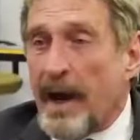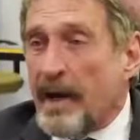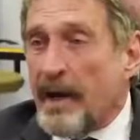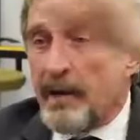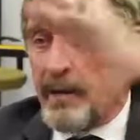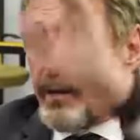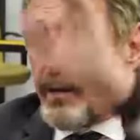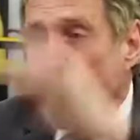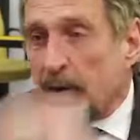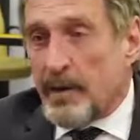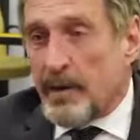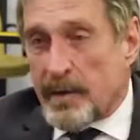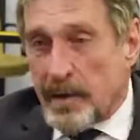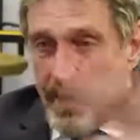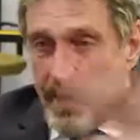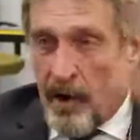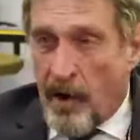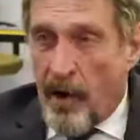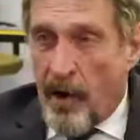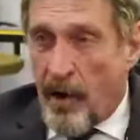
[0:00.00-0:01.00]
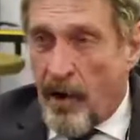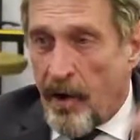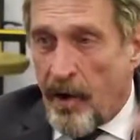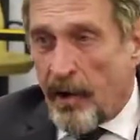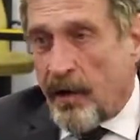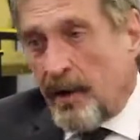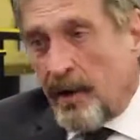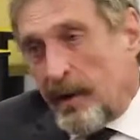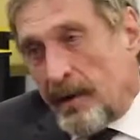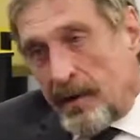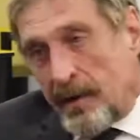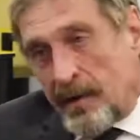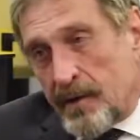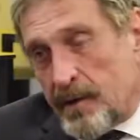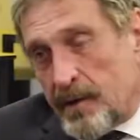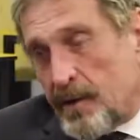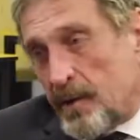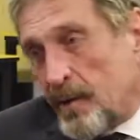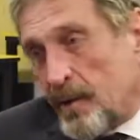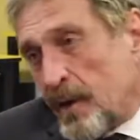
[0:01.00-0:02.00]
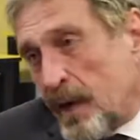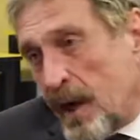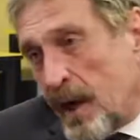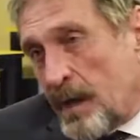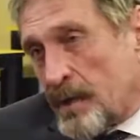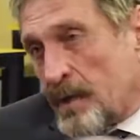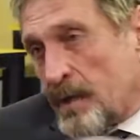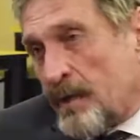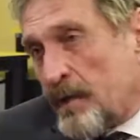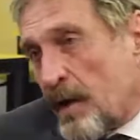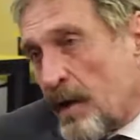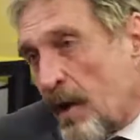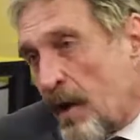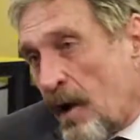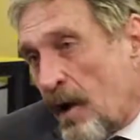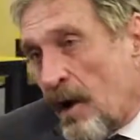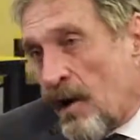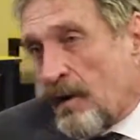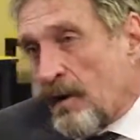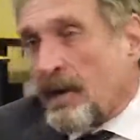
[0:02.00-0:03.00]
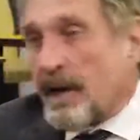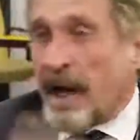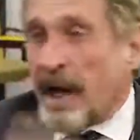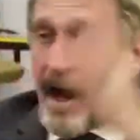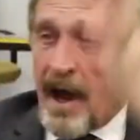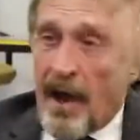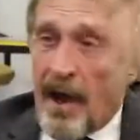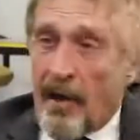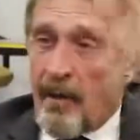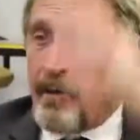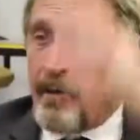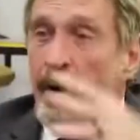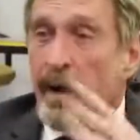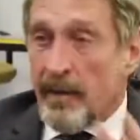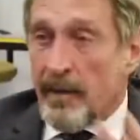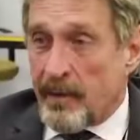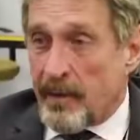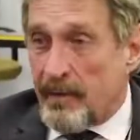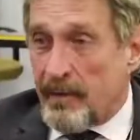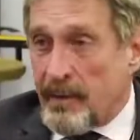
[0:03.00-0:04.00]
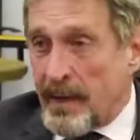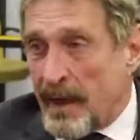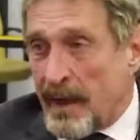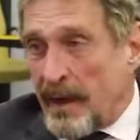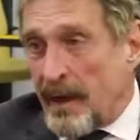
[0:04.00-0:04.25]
random words, car, shoelace, dog, cow, whatever.